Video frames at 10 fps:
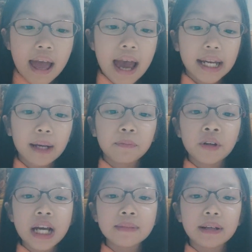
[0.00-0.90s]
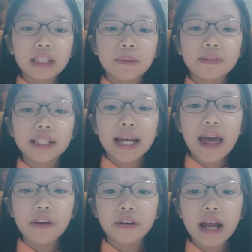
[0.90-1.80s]
and I pressed my lips
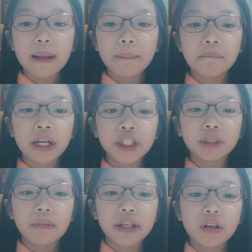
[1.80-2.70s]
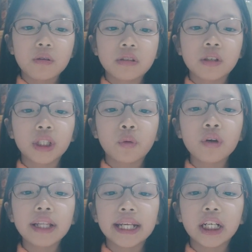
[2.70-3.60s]
together and pinched my nose so they
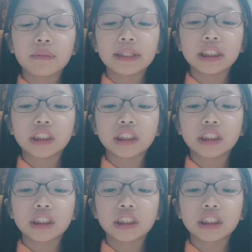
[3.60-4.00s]
wouldn't hear me